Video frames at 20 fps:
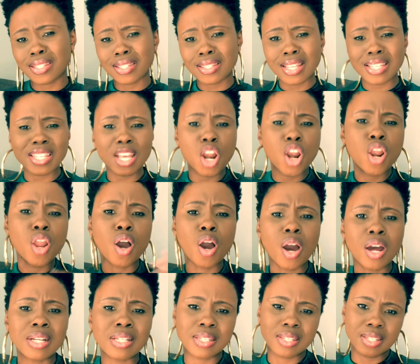a
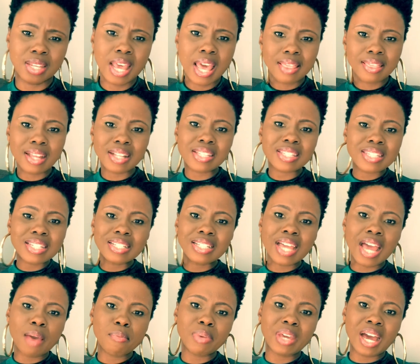lot that's still
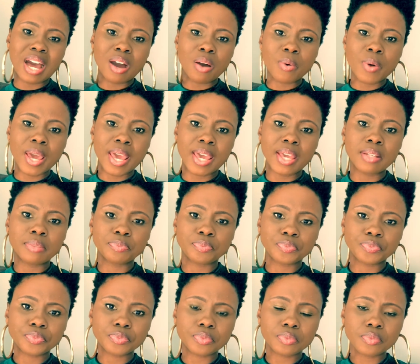coming our way.
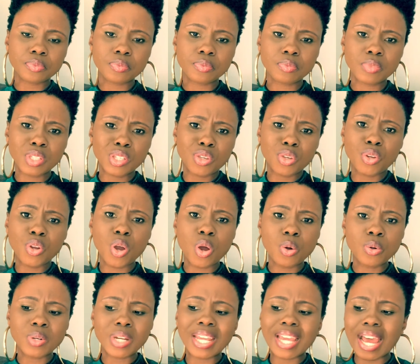
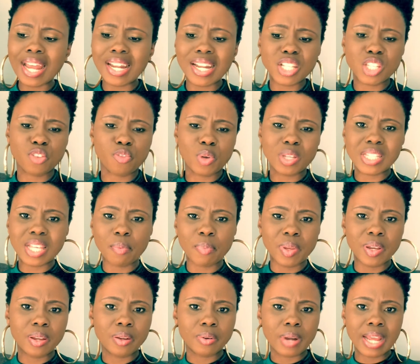Regardless of what's
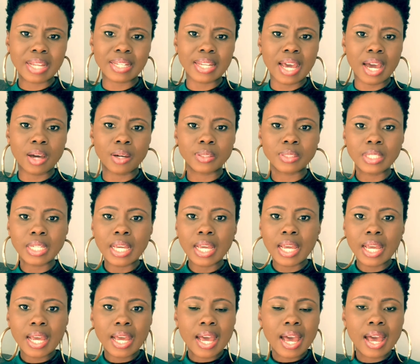happening right now,
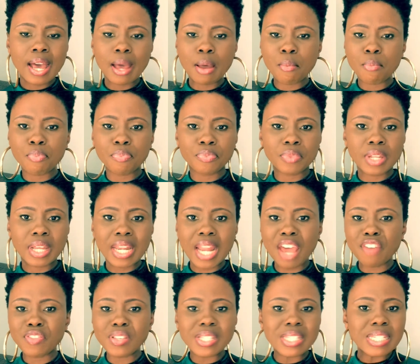
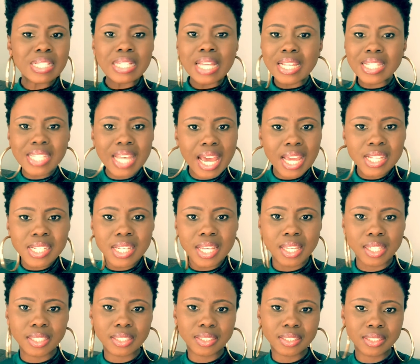life is still
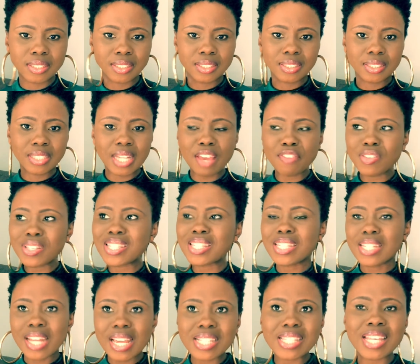exciting. Life is still
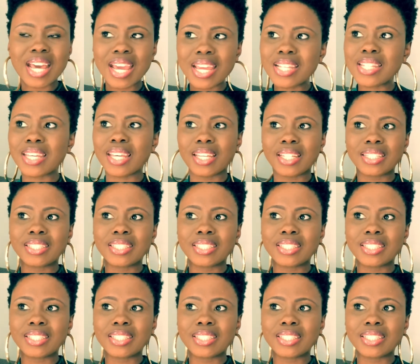exciting.